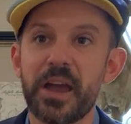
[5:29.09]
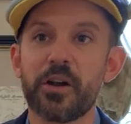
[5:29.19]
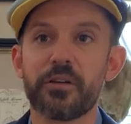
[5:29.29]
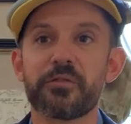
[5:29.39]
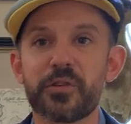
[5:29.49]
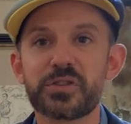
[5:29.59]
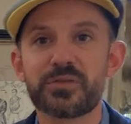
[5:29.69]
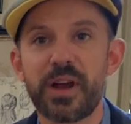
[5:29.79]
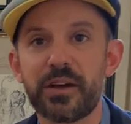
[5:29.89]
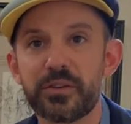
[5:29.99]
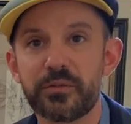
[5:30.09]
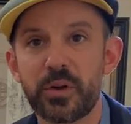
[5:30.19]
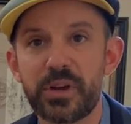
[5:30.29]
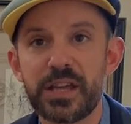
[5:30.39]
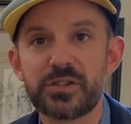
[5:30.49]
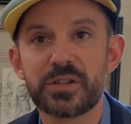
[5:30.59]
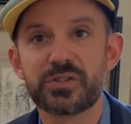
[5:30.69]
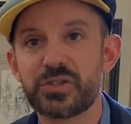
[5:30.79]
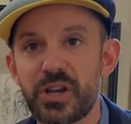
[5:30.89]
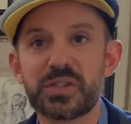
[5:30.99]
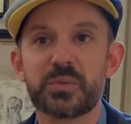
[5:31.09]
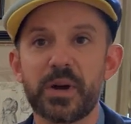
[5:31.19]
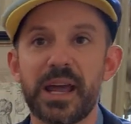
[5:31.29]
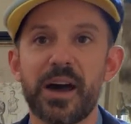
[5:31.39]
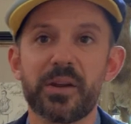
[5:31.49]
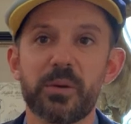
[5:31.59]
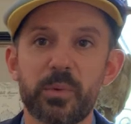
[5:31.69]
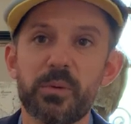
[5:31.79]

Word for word: And our first round of donations just went out and